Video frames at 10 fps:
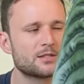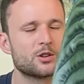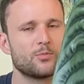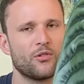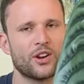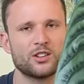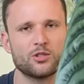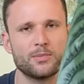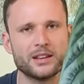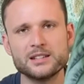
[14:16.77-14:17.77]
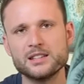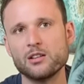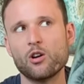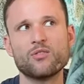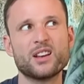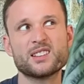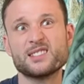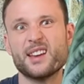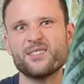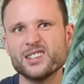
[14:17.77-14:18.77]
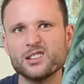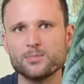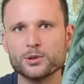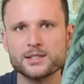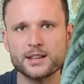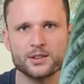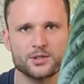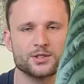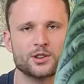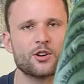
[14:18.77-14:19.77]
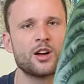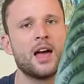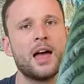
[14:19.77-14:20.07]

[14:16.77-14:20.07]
so we've had humidity of like 70% or so.